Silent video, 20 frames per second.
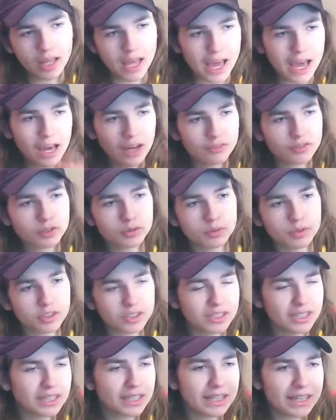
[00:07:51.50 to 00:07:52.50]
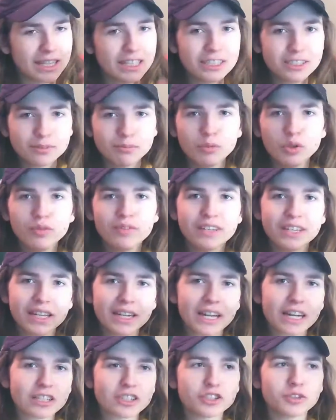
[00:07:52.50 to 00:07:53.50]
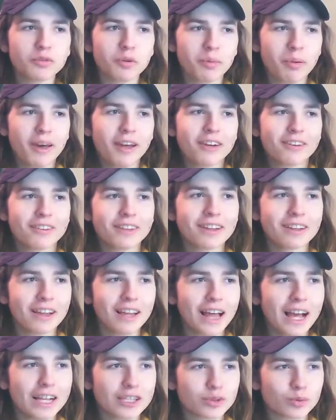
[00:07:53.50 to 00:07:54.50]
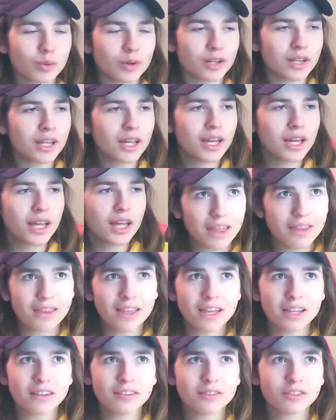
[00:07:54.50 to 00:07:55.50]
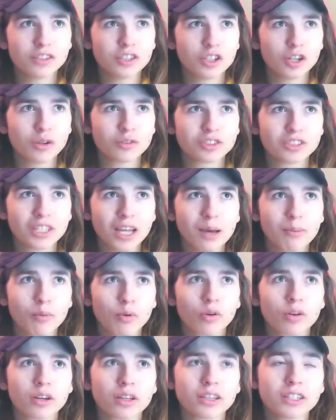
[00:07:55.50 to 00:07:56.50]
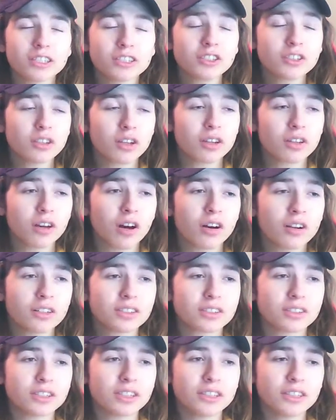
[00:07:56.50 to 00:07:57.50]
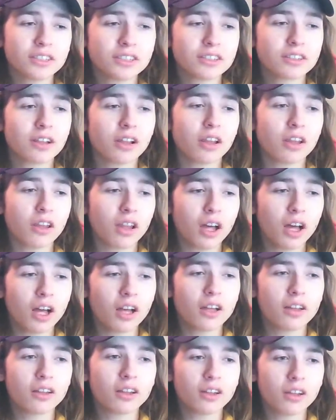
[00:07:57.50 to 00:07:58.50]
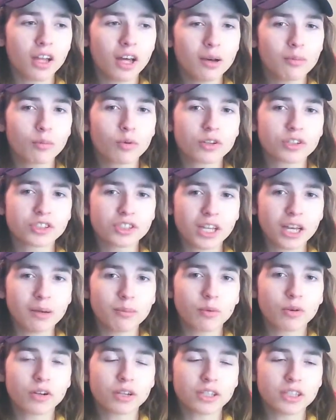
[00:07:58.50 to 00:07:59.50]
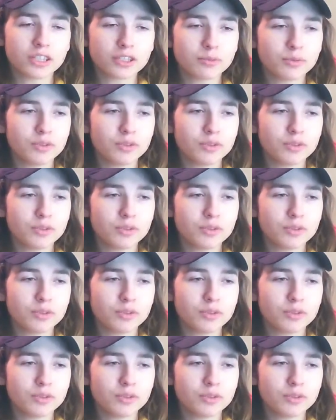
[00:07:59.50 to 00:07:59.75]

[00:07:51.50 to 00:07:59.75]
afterwards. This movie connects to it better than the last one. And then, you know, Cyborg, this is a lot more Cyborg in this